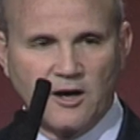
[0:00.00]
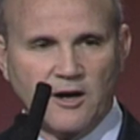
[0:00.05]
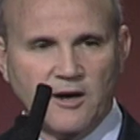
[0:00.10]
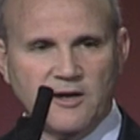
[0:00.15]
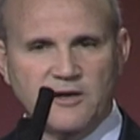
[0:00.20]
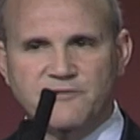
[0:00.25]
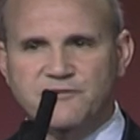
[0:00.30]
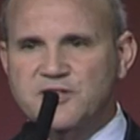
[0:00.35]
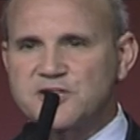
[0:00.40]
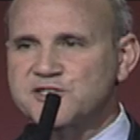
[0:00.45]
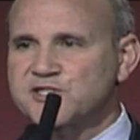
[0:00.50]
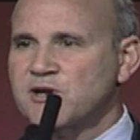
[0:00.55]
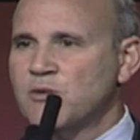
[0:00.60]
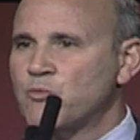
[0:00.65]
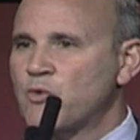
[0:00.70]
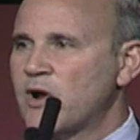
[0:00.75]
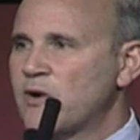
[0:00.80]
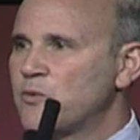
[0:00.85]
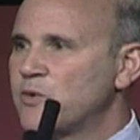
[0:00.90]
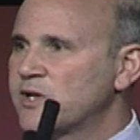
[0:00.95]
if there's some
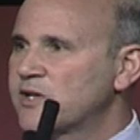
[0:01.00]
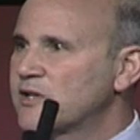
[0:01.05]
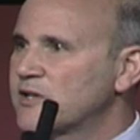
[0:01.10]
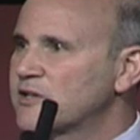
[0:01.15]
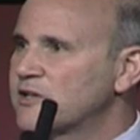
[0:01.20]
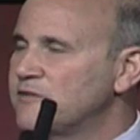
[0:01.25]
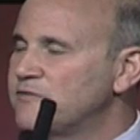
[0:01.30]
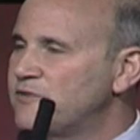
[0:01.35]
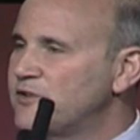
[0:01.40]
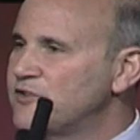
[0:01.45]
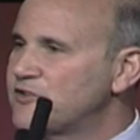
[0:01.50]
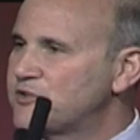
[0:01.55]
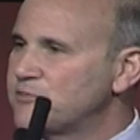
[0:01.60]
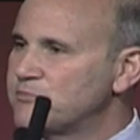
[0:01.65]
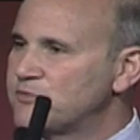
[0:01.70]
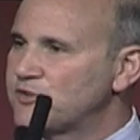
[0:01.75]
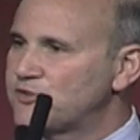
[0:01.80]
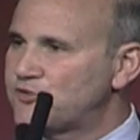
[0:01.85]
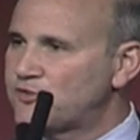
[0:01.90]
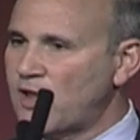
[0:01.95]
way we can convince him
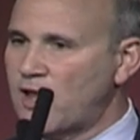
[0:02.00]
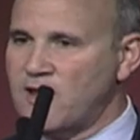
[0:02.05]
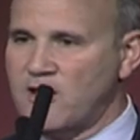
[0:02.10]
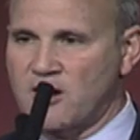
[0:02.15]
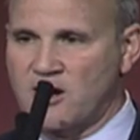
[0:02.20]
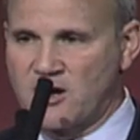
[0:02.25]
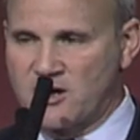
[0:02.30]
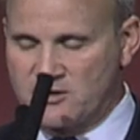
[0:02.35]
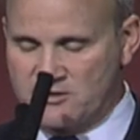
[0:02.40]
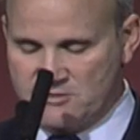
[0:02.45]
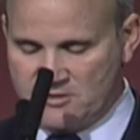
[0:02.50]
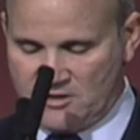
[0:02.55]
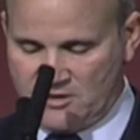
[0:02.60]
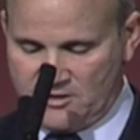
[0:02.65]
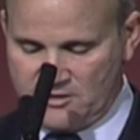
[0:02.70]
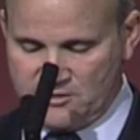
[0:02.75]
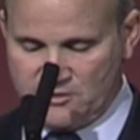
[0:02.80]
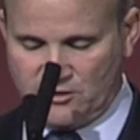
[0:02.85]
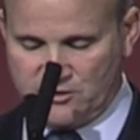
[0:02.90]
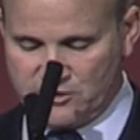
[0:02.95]
to stay on,
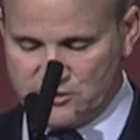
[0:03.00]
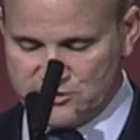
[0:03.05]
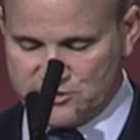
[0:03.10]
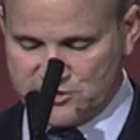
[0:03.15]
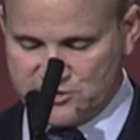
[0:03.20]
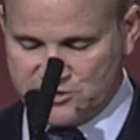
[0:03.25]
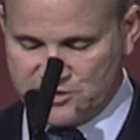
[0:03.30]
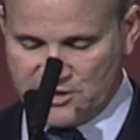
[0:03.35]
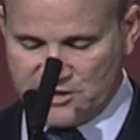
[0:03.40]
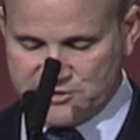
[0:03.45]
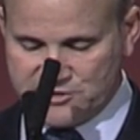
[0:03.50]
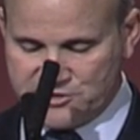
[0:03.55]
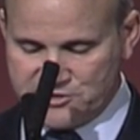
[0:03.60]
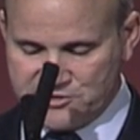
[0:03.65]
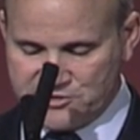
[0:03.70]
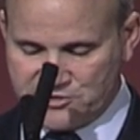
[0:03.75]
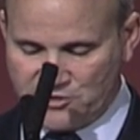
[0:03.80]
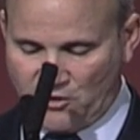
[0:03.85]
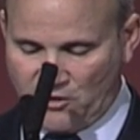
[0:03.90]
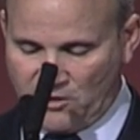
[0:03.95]
you know, your
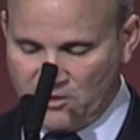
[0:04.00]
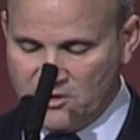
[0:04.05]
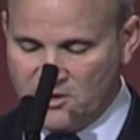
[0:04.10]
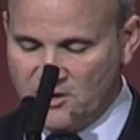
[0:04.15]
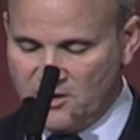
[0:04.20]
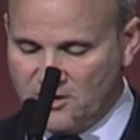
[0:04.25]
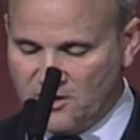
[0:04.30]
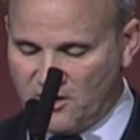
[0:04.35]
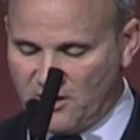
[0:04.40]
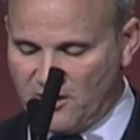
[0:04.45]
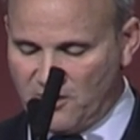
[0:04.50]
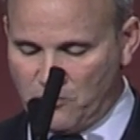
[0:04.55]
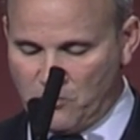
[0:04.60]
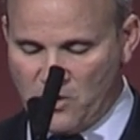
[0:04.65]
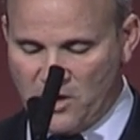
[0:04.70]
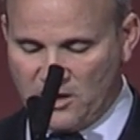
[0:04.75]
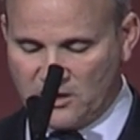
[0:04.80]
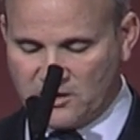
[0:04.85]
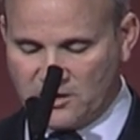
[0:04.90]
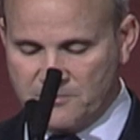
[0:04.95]
suggestions are
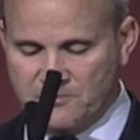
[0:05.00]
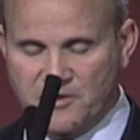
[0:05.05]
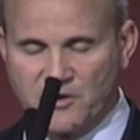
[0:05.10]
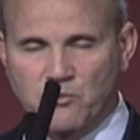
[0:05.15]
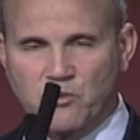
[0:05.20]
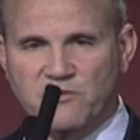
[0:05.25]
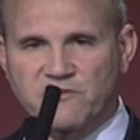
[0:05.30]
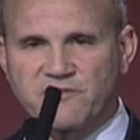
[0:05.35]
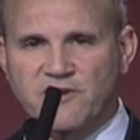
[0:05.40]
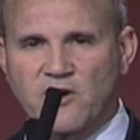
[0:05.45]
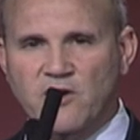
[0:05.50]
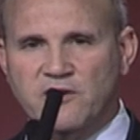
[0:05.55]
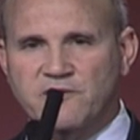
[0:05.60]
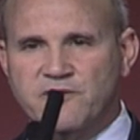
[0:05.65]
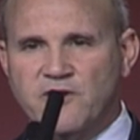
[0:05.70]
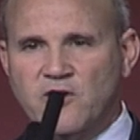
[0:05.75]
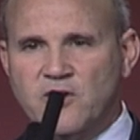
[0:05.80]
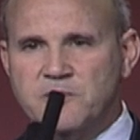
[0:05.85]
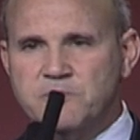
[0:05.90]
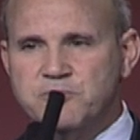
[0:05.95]
welcome. But we're very,
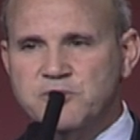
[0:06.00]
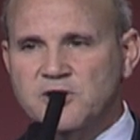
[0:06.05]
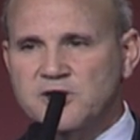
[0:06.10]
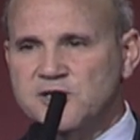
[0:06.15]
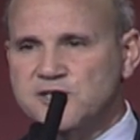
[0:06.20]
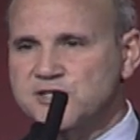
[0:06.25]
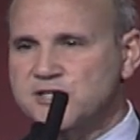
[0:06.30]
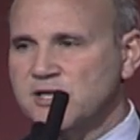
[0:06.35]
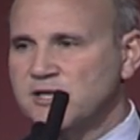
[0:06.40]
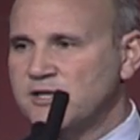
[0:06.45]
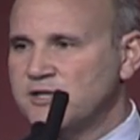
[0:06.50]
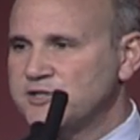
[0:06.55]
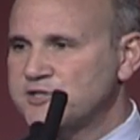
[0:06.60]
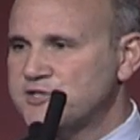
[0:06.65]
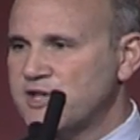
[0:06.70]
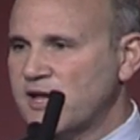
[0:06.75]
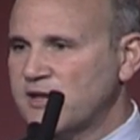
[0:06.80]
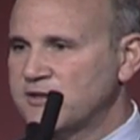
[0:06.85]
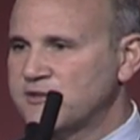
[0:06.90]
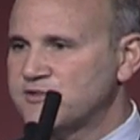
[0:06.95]
very pleased that he's
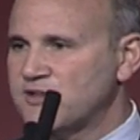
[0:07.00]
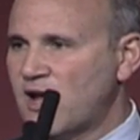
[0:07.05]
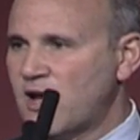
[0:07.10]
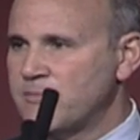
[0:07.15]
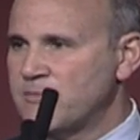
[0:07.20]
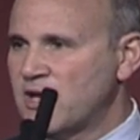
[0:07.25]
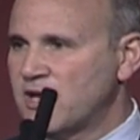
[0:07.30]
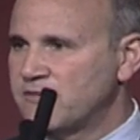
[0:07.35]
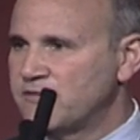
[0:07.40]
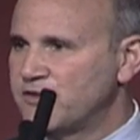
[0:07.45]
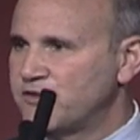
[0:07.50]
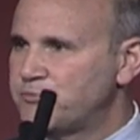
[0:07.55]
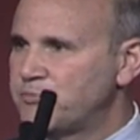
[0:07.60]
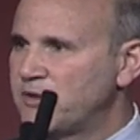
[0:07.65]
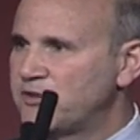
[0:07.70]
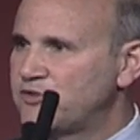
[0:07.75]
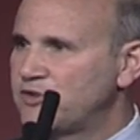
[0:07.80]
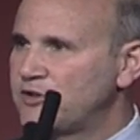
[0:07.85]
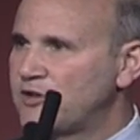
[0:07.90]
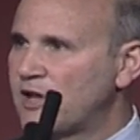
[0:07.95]
taking time out of his
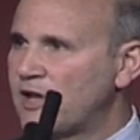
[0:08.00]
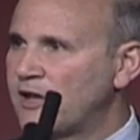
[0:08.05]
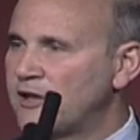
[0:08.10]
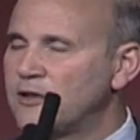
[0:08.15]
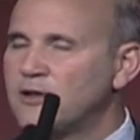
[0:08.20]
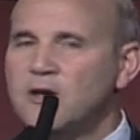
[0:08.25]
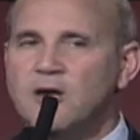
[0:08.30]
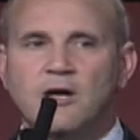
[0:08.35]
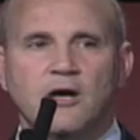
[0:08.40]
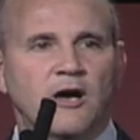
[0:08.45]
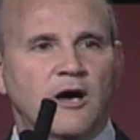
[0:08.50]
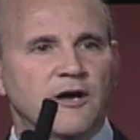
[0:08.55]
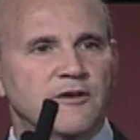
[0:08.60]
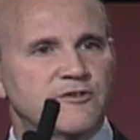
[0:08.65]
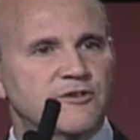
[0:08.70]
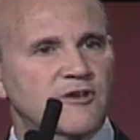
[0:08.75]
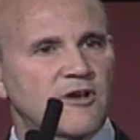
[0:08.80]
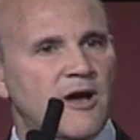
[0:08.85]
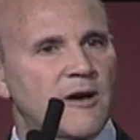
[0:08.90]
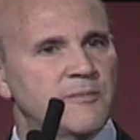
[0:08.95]
busy day
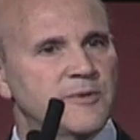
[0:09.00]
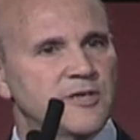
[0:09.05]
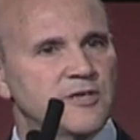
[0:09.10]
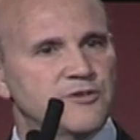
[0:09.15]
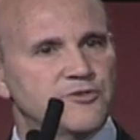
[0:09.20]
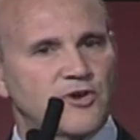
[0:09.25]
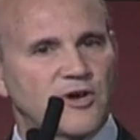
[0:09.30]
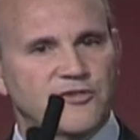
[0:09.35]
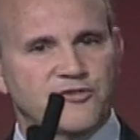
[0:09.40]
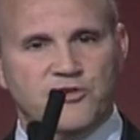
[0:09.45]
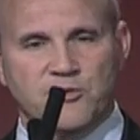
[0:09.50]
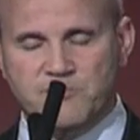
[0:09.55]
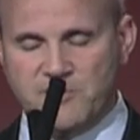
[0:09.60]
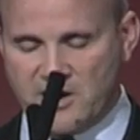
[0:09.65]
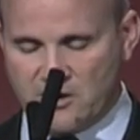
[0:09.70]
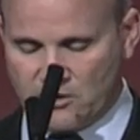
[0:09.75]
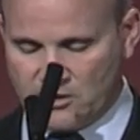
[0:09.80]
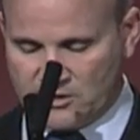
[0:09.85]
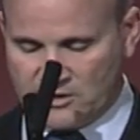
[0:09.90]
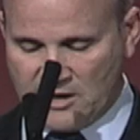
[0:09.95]
to come and address the Bay
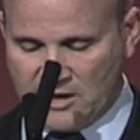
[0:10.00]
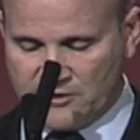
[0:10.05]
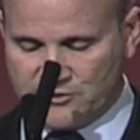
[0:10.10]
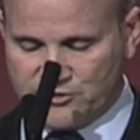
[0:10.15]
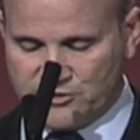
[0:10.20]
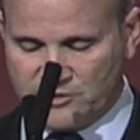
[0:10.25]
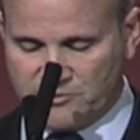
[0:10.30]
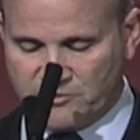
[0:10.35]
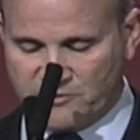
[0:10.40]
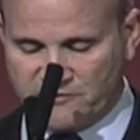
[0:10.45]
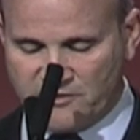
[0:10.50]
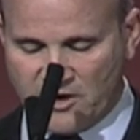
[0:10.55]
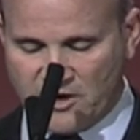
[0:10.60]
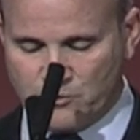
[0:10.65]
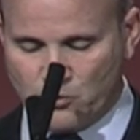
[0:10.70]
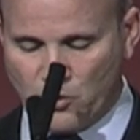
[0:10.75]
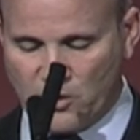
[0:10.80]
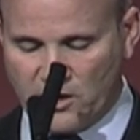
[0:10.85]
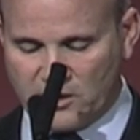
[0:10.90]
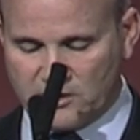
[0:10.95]
Area Council and provide
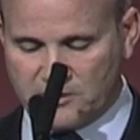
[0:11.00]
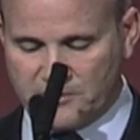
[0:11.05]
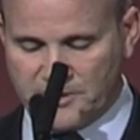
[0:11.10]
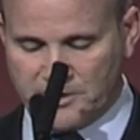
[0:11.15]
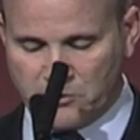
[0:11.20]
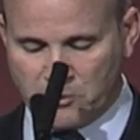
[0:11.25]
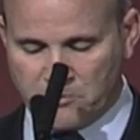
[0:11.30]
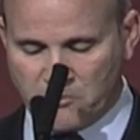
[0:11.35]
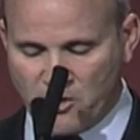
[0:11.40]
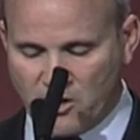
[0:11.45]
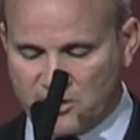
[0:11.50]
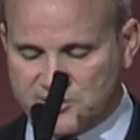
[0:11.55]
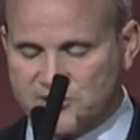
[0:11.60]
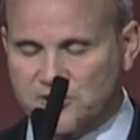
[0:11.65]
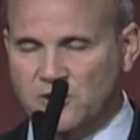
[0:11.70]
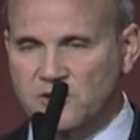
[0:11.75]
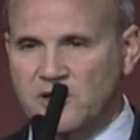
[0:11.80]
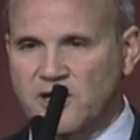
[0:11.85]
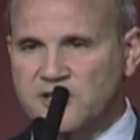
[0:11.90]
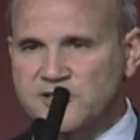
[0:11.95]
welcoming remarks. So,
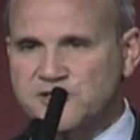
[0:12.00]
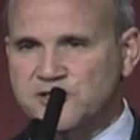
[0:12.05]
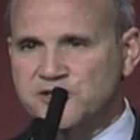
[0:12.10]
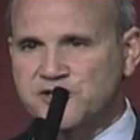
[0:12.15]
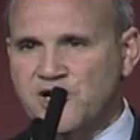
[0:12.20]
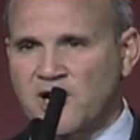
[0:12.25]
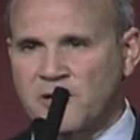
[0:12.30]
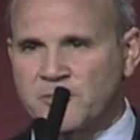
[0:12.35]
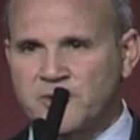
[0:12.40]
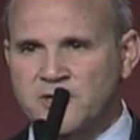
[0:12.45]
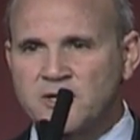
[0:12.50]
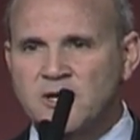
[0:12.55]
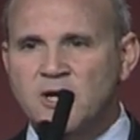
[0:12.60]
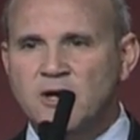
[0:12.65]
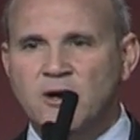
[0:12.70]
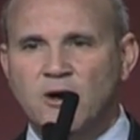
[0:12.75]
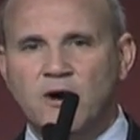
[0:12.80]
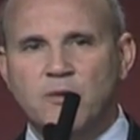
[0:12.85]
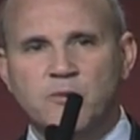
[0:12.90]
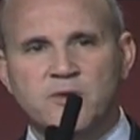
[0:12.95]
ladies and gentlemen,
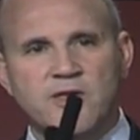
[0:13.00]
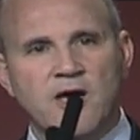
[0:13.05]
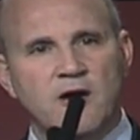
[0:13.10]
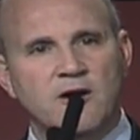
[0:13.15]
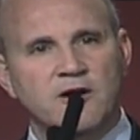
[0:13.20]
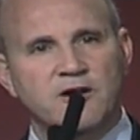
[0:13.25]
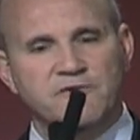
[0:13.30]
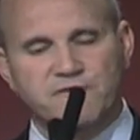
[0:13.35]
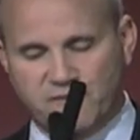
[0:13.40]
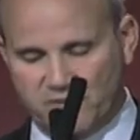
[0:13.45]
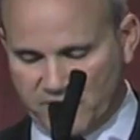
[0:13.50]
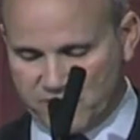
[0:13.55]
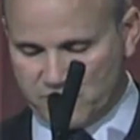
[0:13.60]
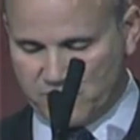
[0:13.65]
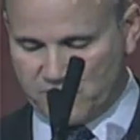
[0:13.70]
without any further